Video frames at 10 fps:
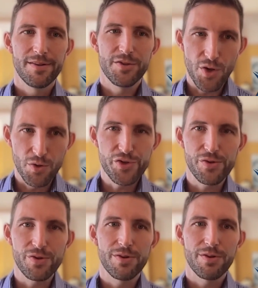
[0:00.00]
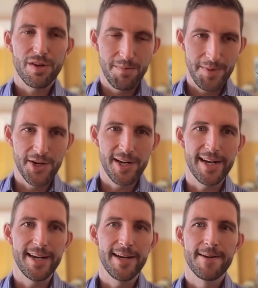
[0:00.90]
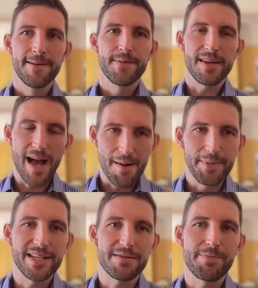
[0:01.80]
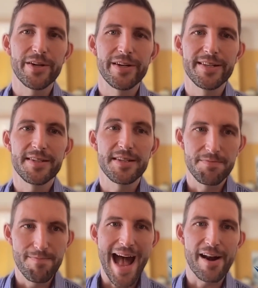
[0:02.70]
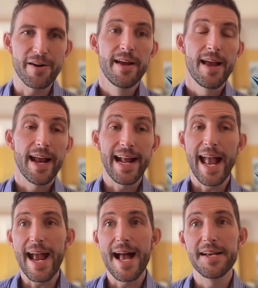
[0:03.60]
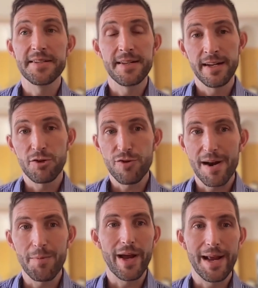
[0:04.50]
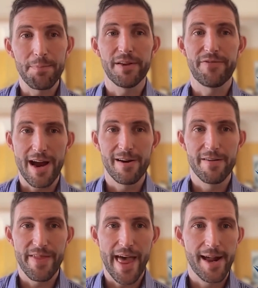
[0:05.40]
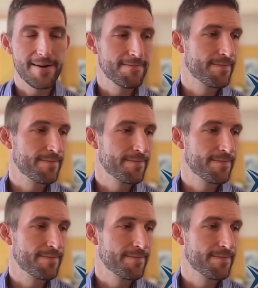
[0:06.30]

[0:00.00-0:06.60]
social, community, common experiences matter. And AI is an incredible amplifier of that.